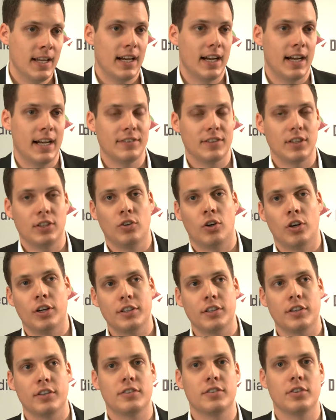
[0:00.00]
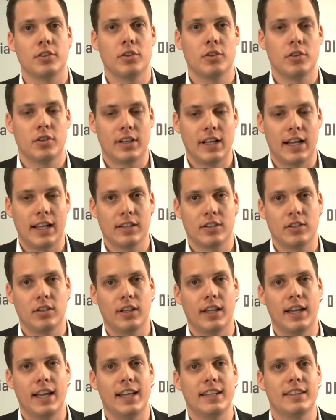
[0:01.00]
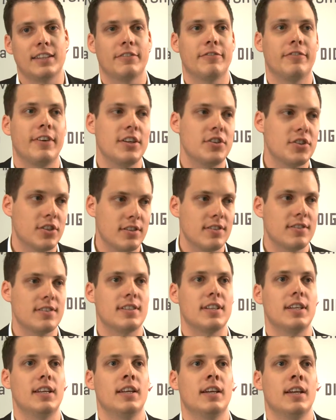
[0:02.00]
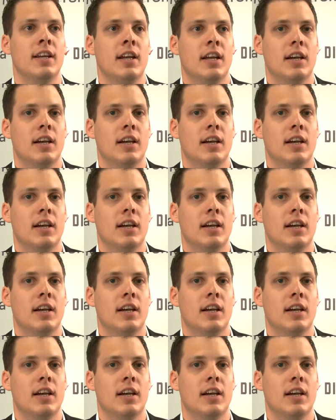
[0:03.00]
And in order to calculate efficiency,